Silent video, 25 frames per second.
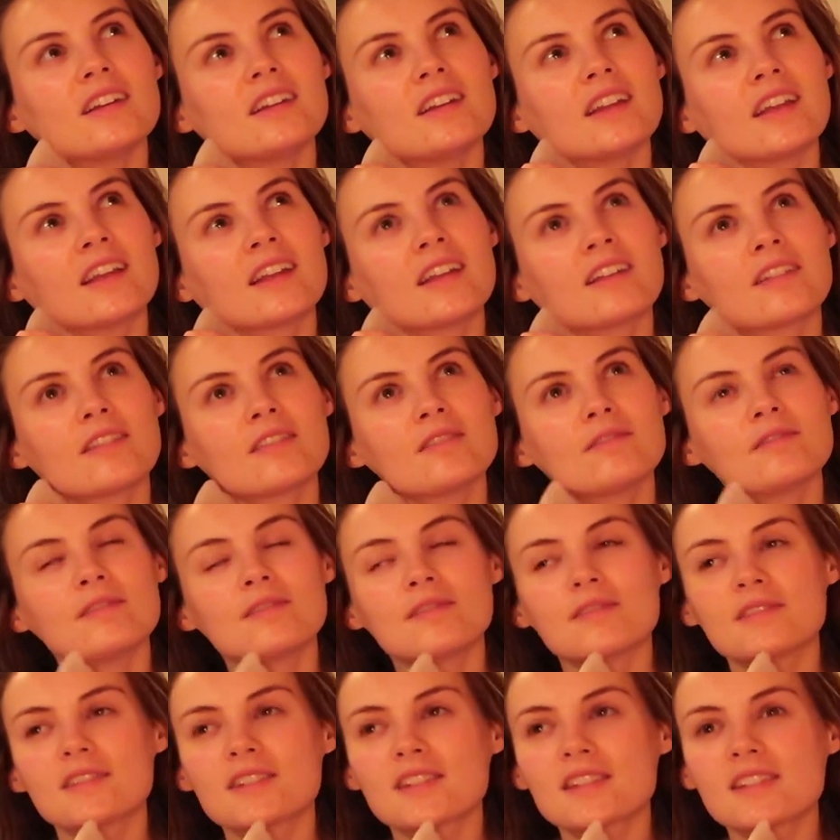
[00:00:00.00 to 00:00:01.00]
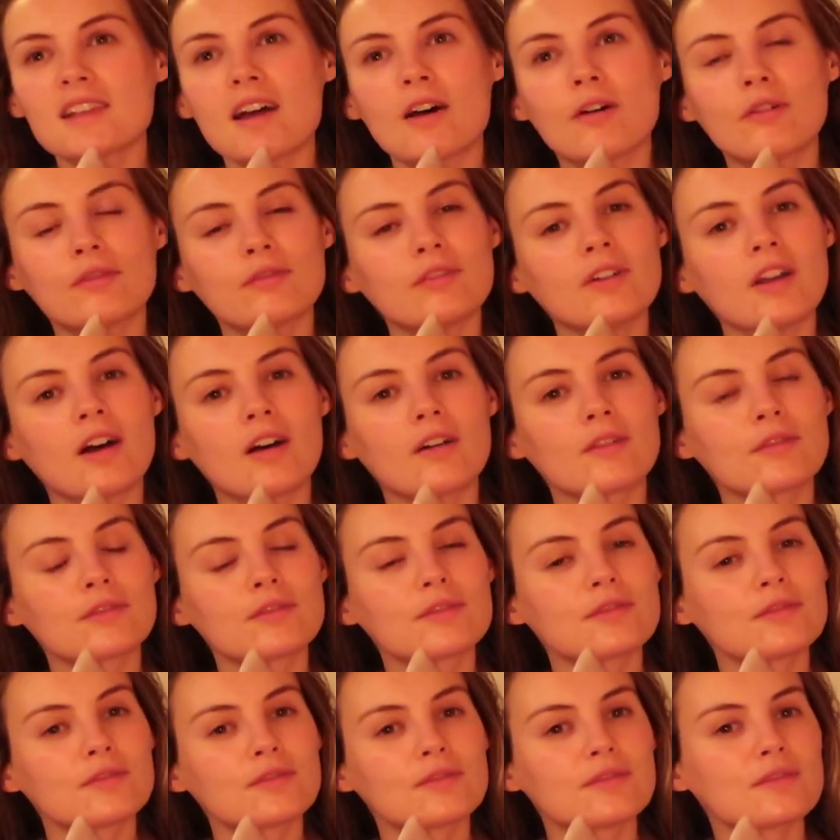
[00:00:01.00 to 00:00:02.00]
like self-love,
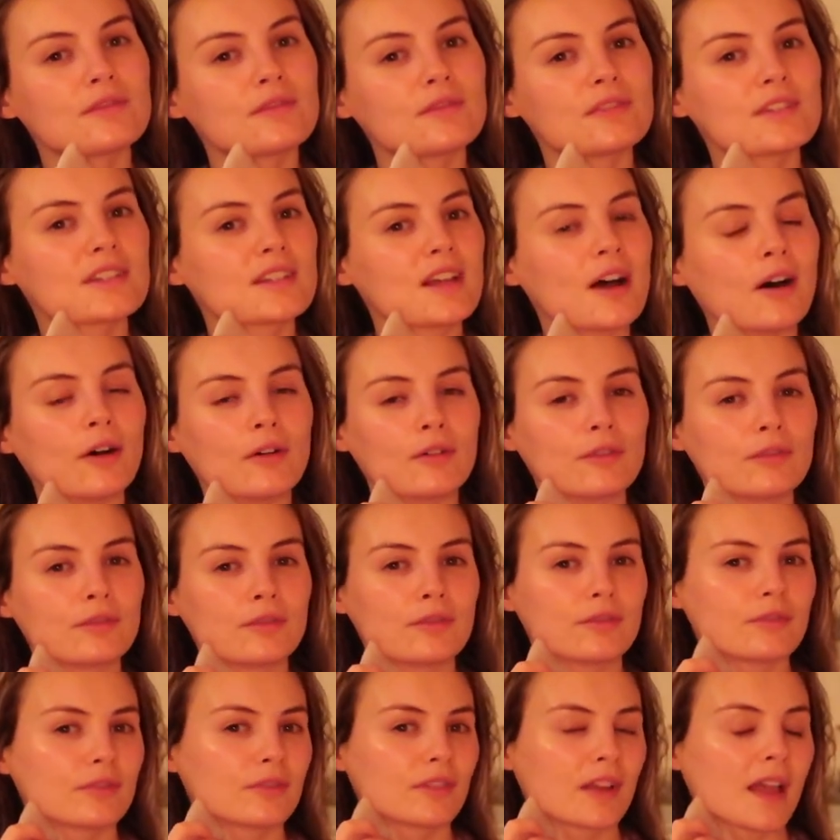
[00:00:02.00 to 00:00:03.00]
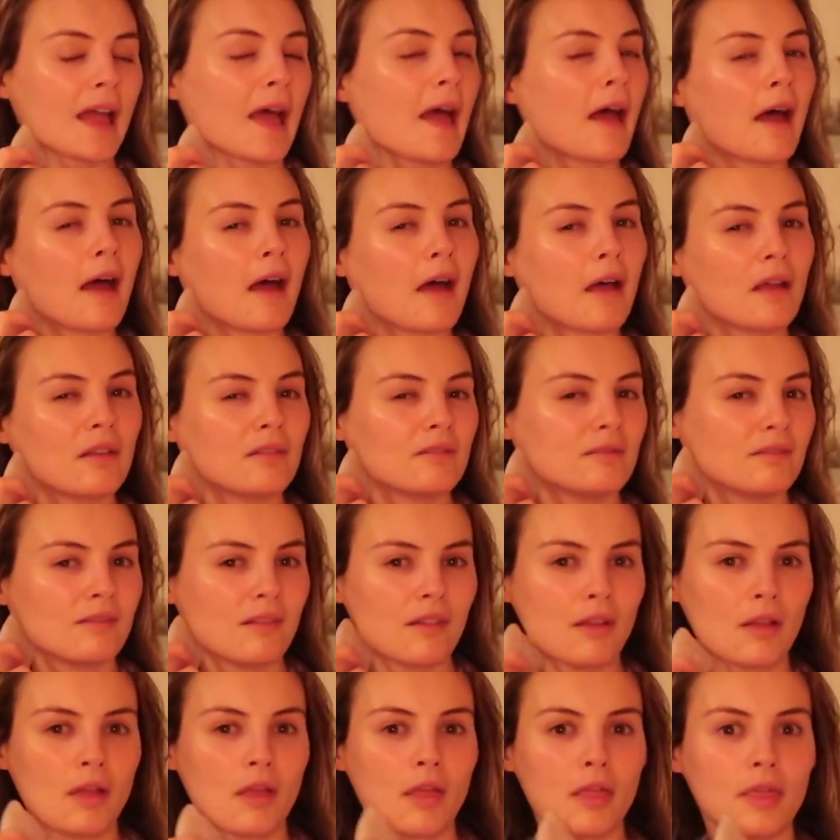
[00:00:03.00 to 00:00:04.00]
self-care
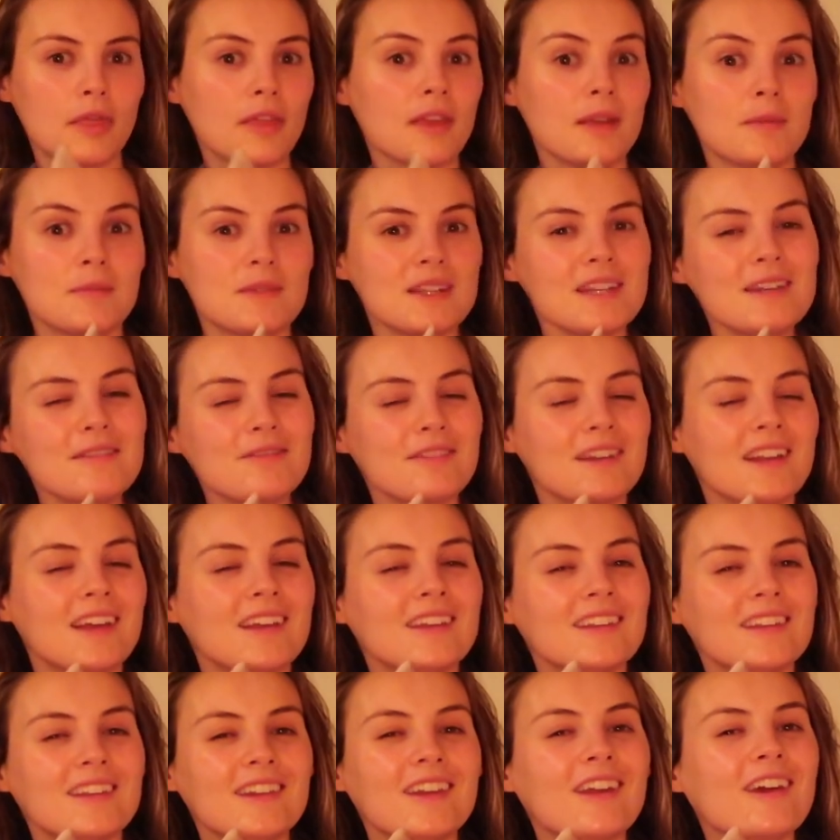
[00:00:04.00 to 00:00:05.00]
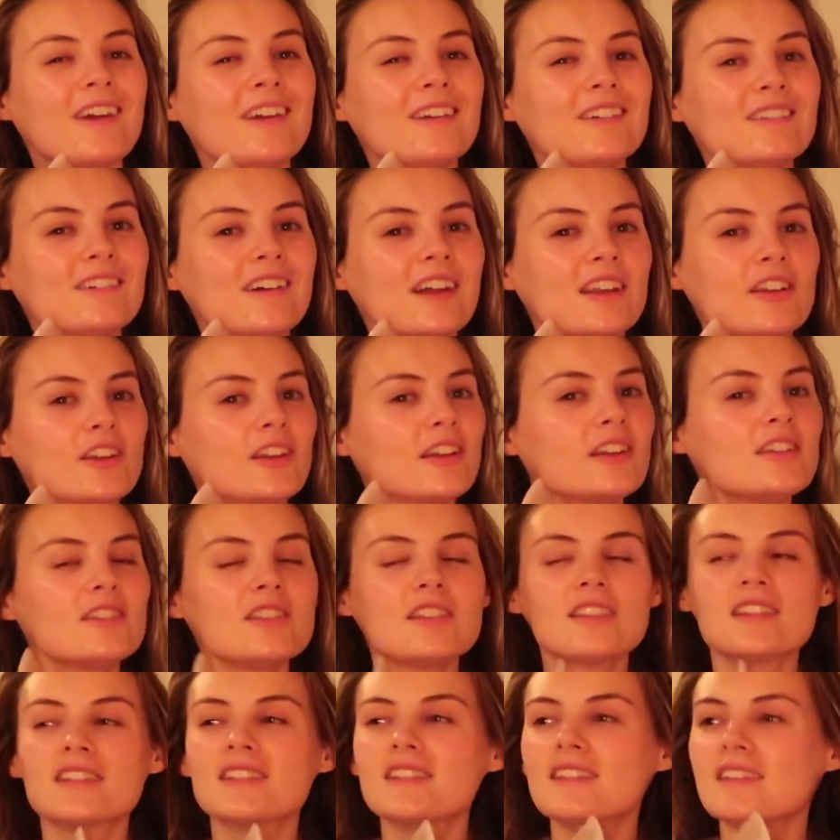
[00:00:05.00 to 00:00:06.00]
themed evening, you know? And you can
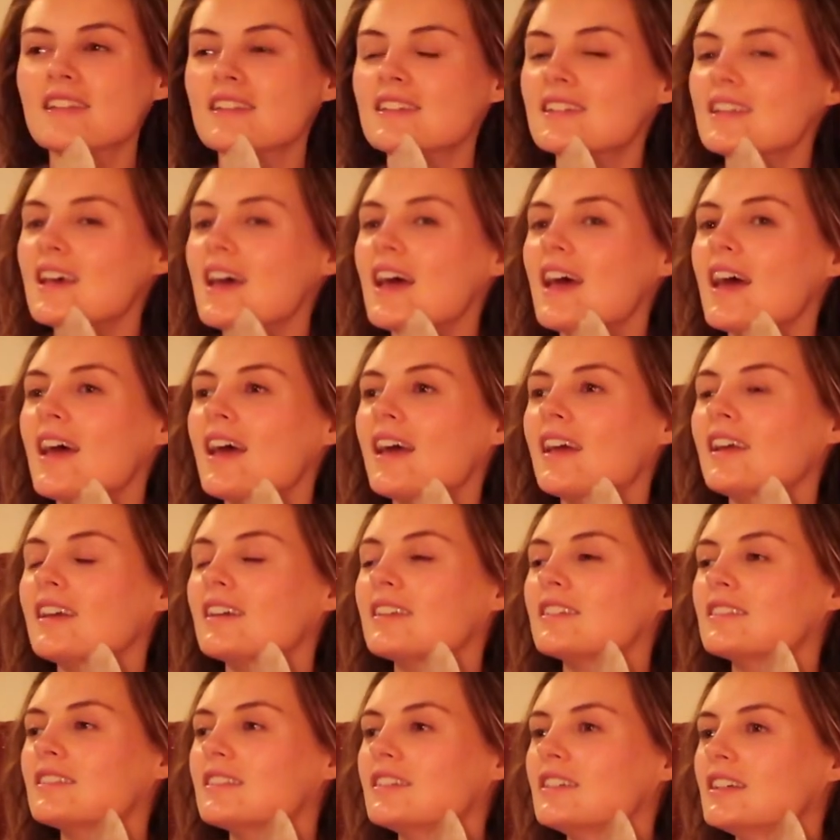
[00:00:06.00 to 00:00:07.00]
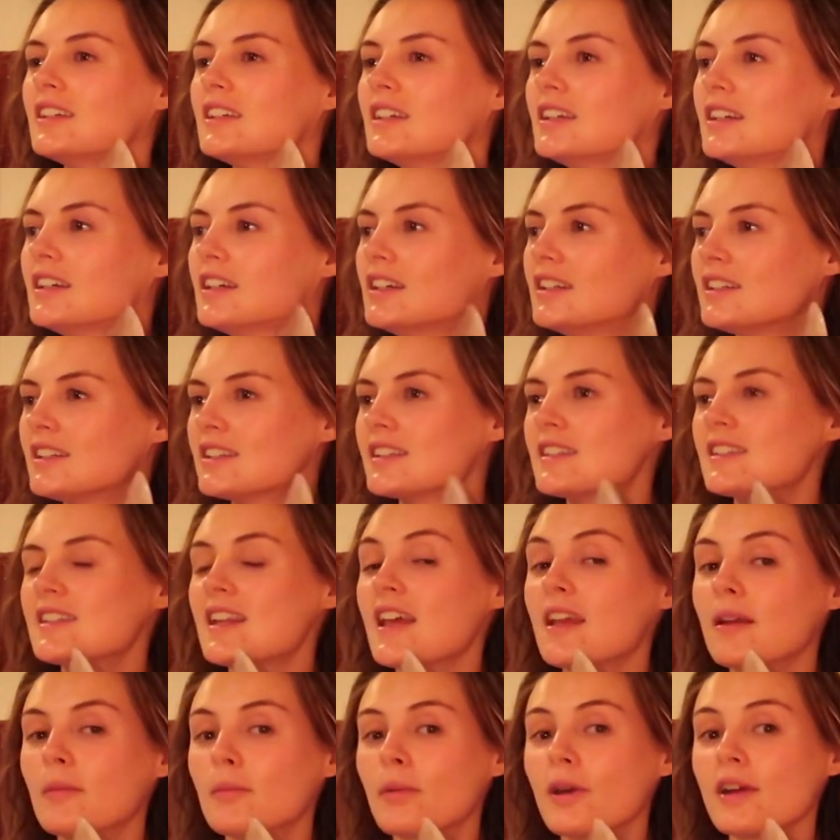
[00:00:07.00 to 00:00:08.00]
do this in the day and just
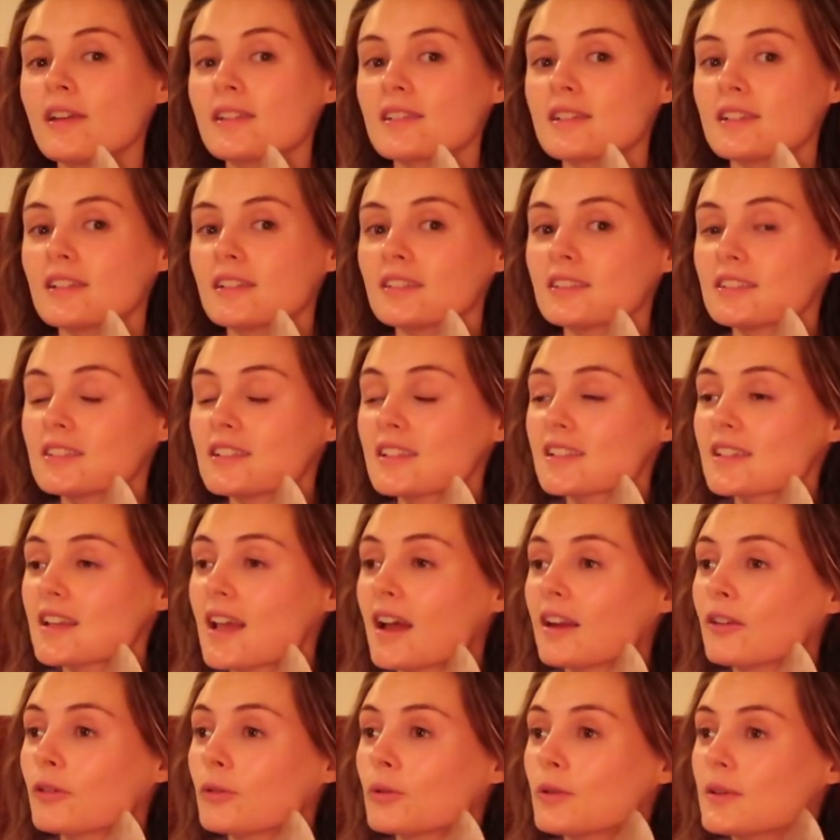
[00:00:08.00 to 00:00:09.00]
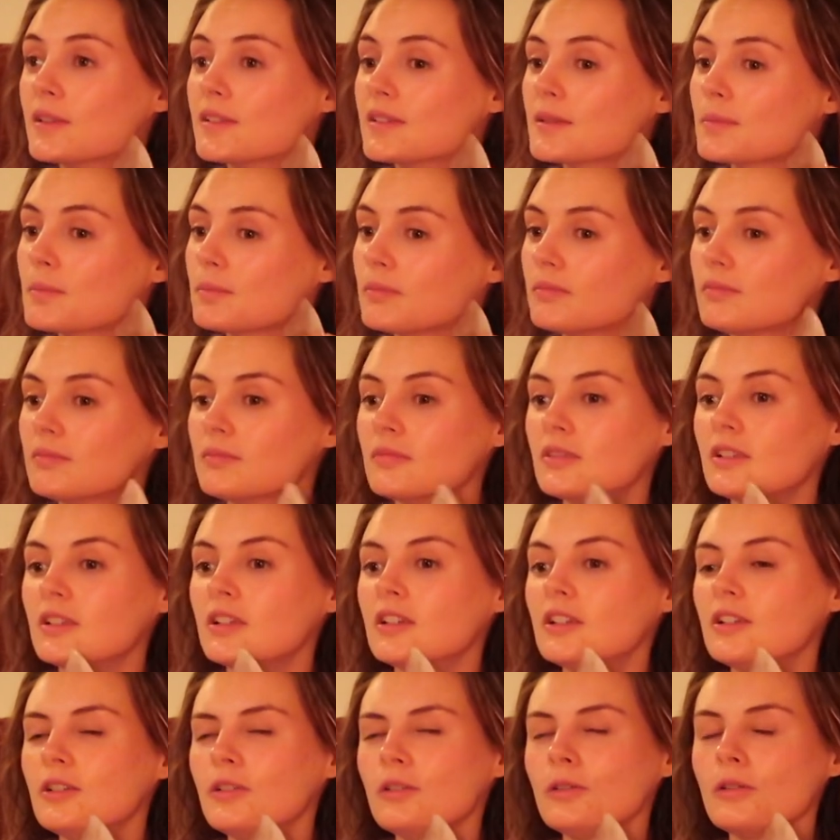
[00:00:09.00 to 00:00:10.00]
staying present and always,
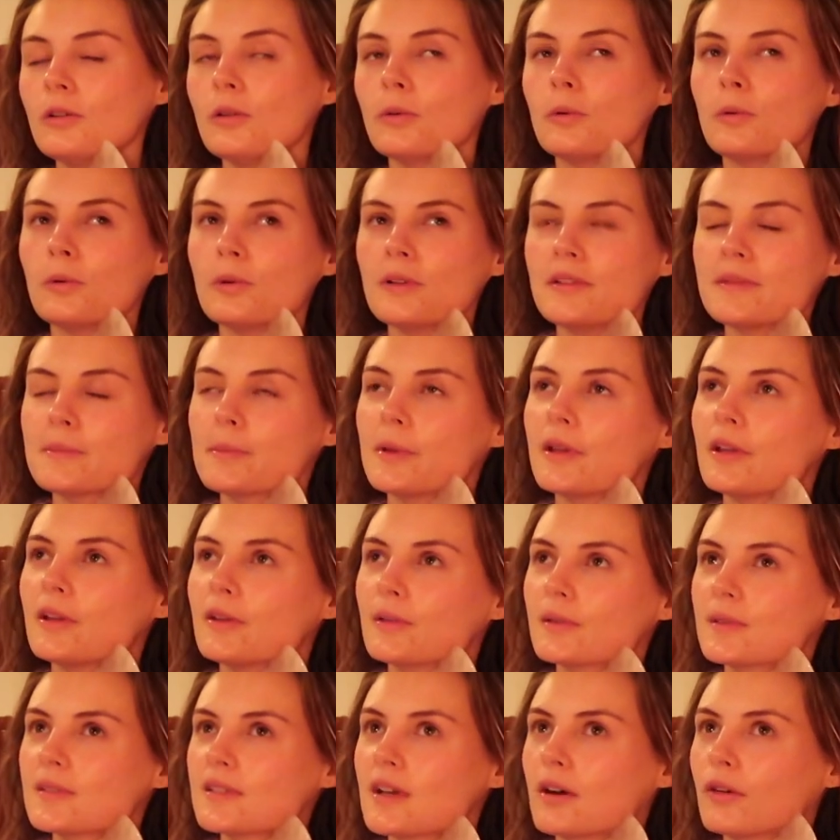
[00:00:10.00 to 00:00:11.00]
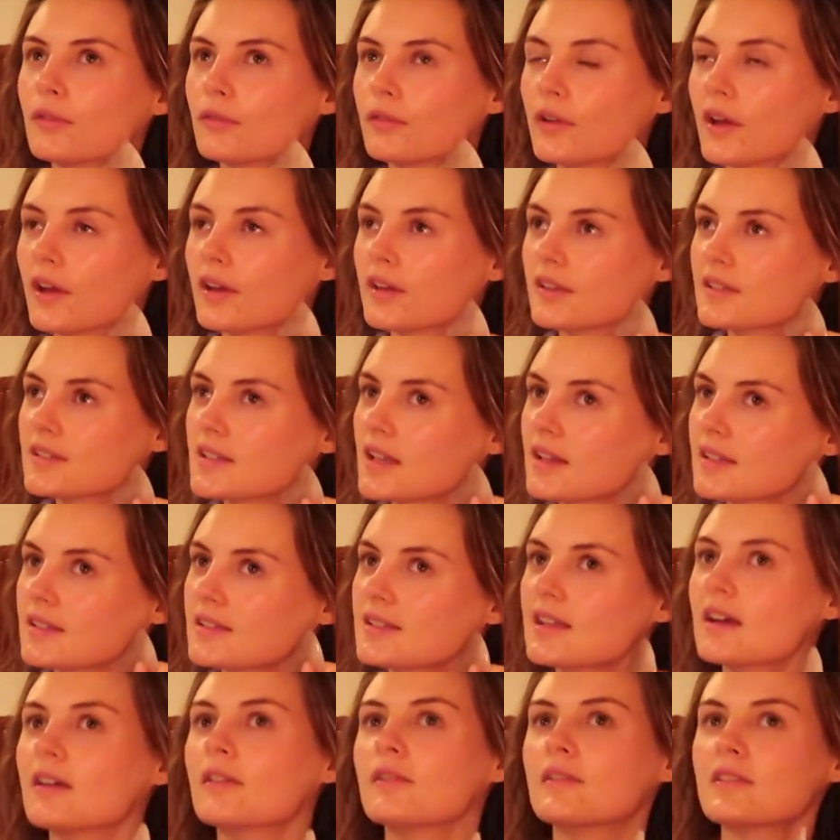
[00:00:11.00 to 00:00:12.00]
not always putting yourself first, that
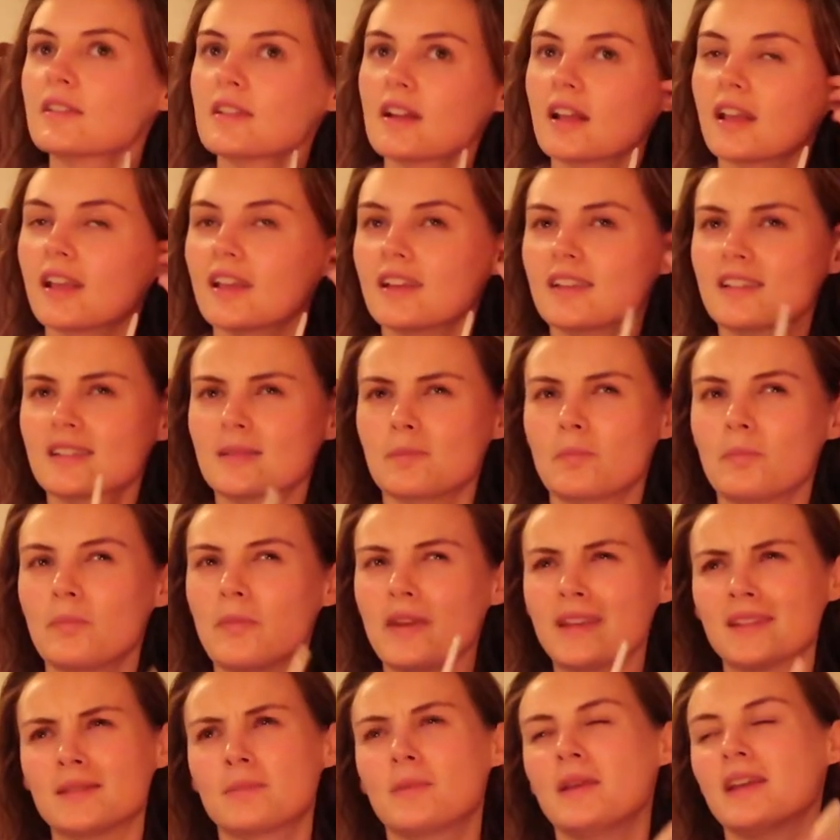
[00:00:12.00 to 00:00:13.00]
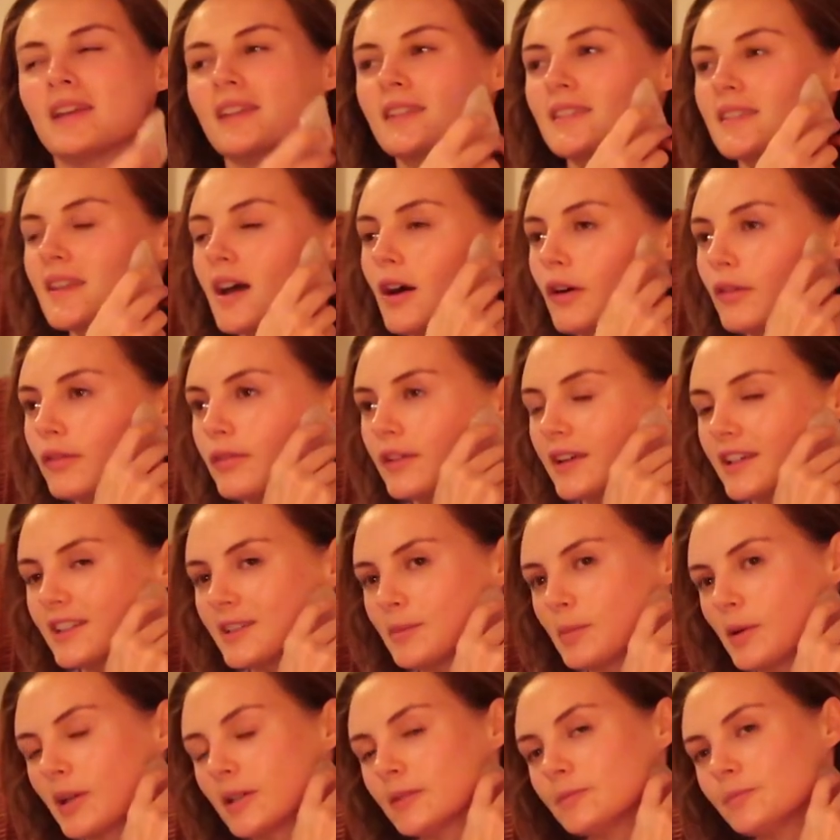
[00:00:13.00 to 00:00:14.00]
sounds like it's being
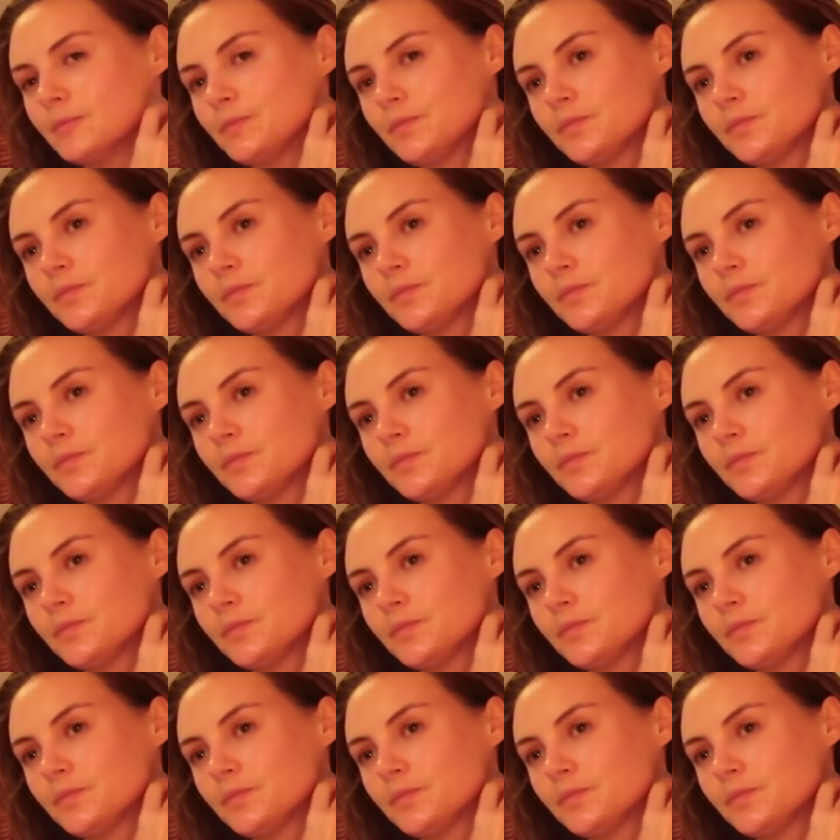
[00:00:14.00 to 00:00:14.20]
selfish, but